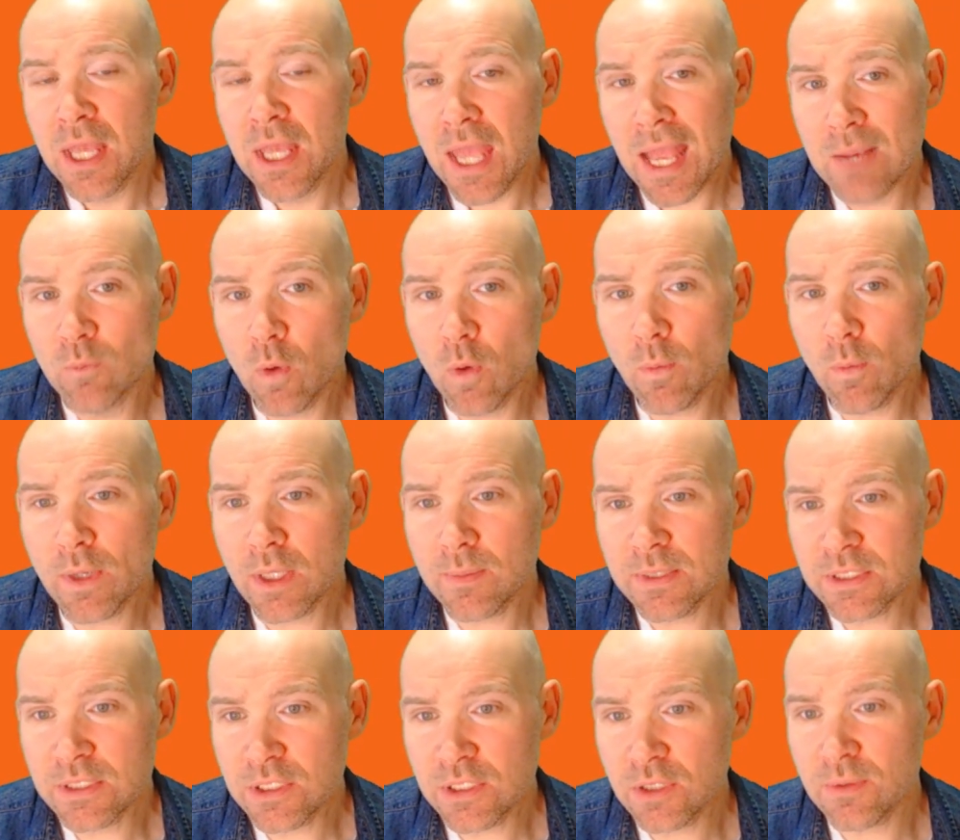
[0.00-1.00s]
And what we're going to
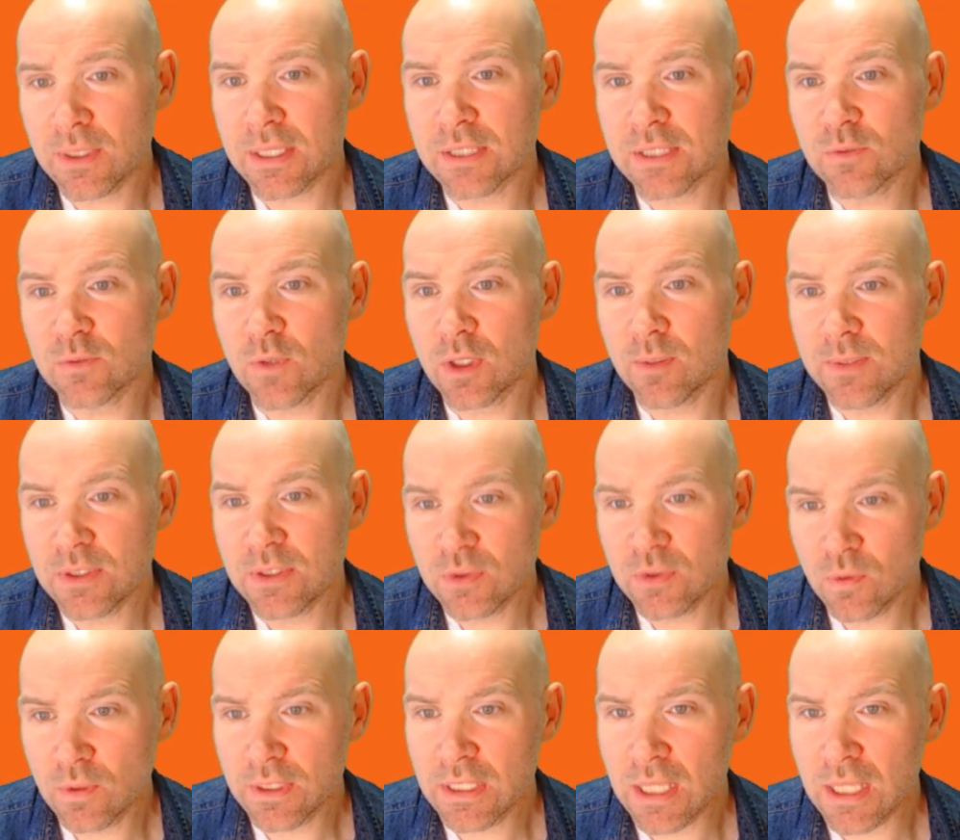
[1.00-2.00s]
be doing is we're going to be
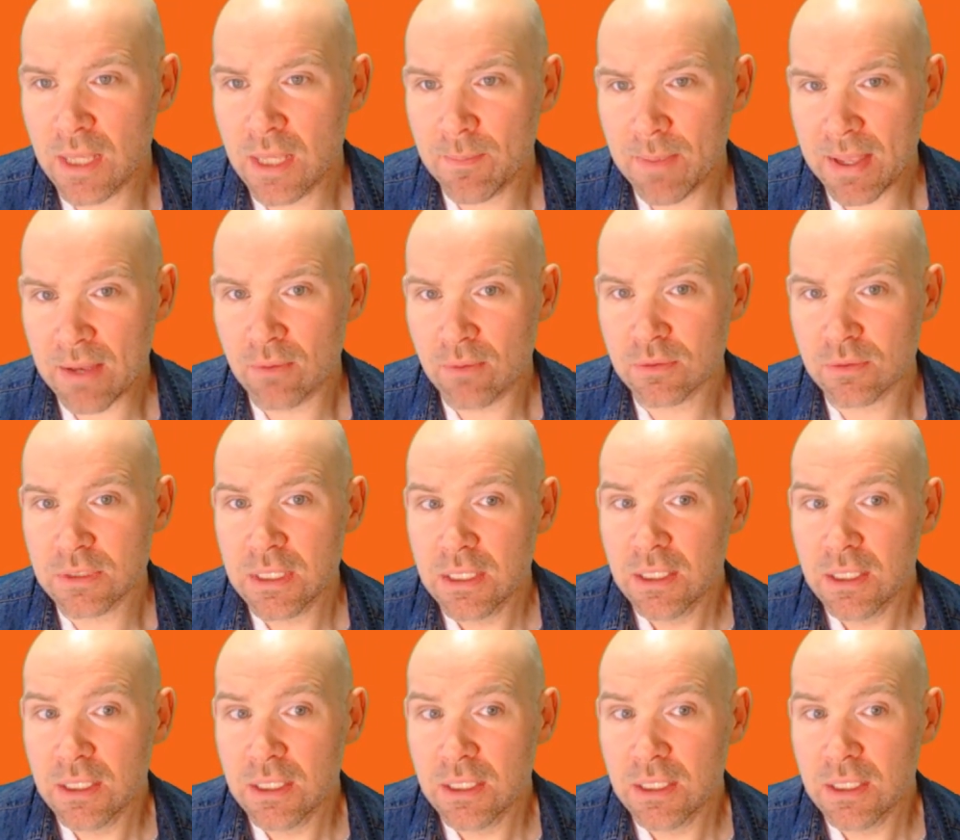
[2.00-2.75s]
talking about